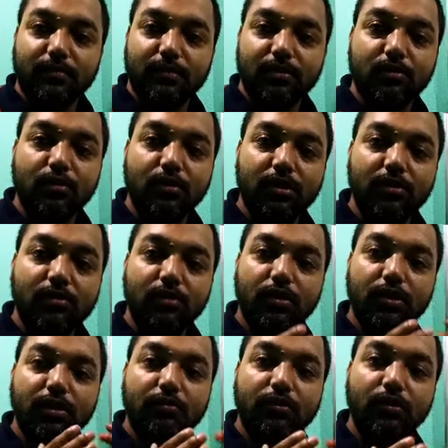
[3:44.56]
Slowly
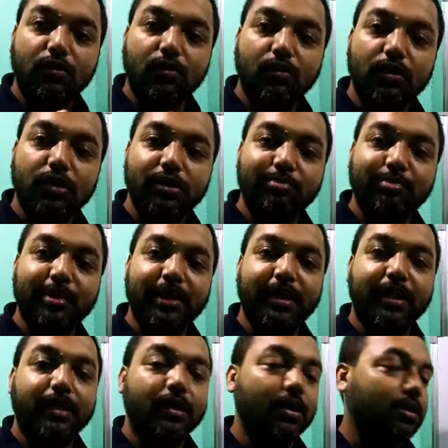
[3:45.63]
it will go on
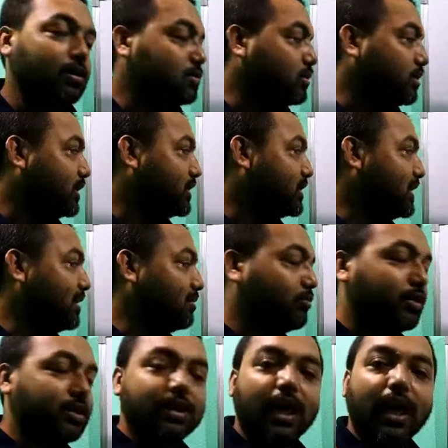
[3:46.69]
spreading. So in the same
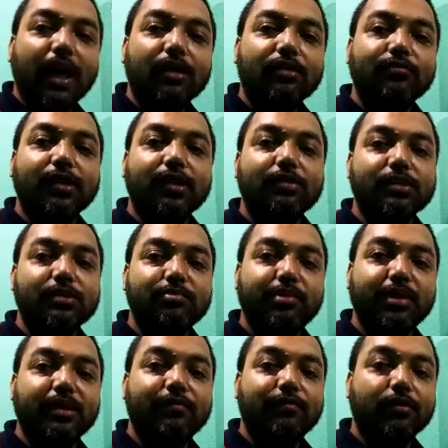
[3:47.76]
way, the earthquake
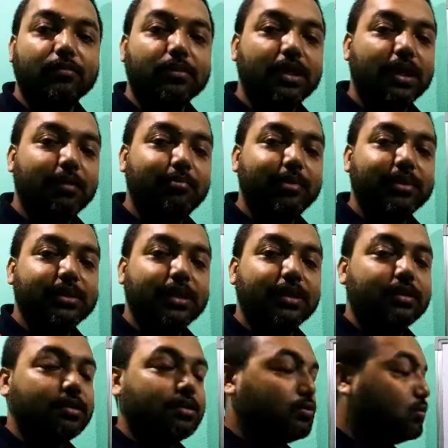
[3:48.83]
spread from the
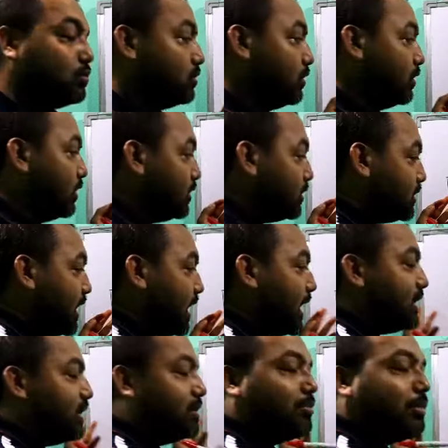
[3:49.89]
epicenter to the
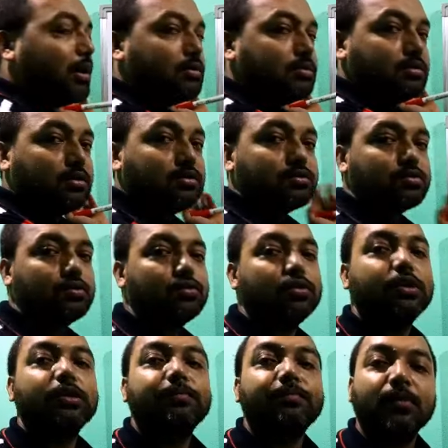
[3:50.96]
other parts
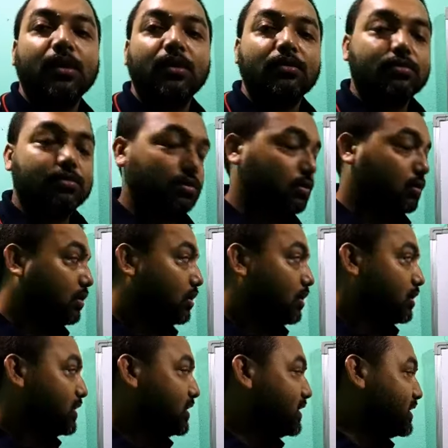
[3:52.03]
slowly.
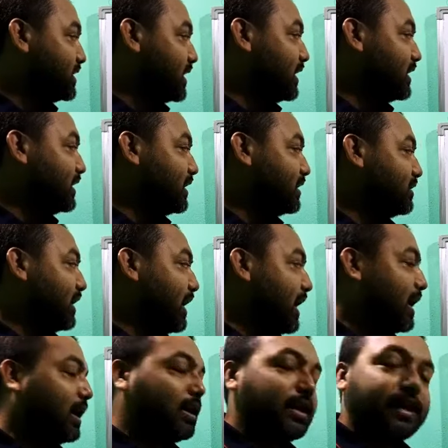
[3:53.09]
So these
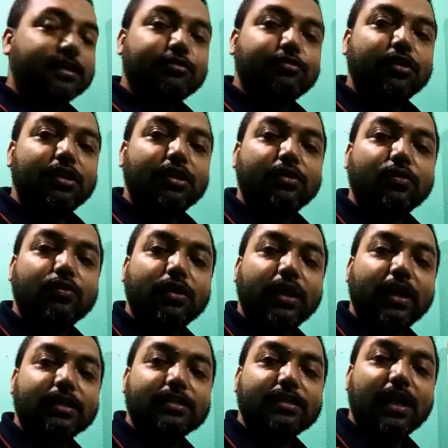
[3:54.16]
are actually known
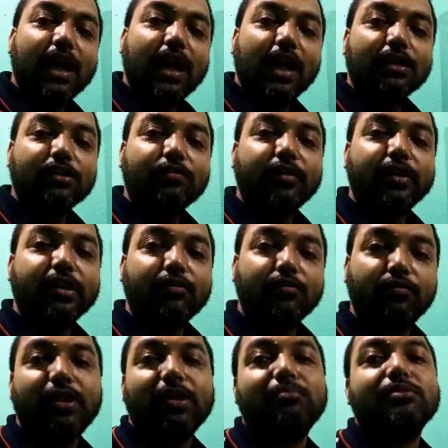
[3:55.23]
as the earthquake
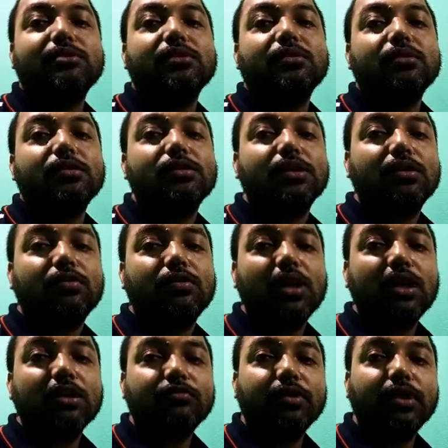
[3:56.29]
waves. These are called
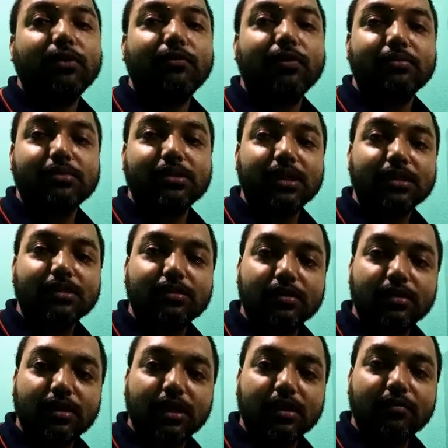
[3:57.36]
earthquake waves
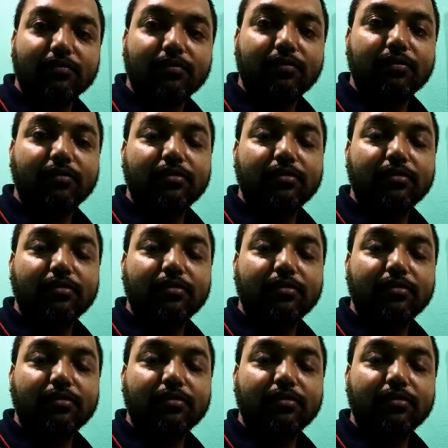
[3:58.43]
that